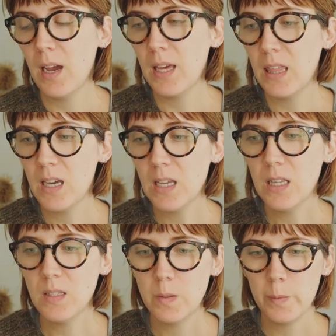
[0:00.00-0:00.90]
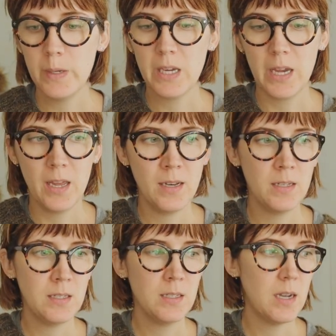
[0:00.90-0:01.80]
I think this
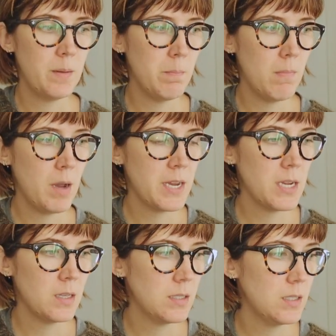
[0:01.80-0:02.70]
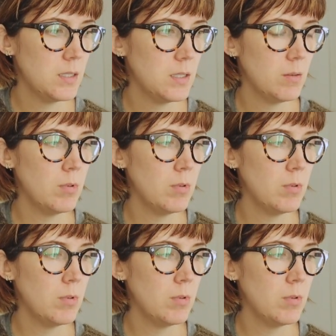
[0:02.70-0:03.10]
weekend I might,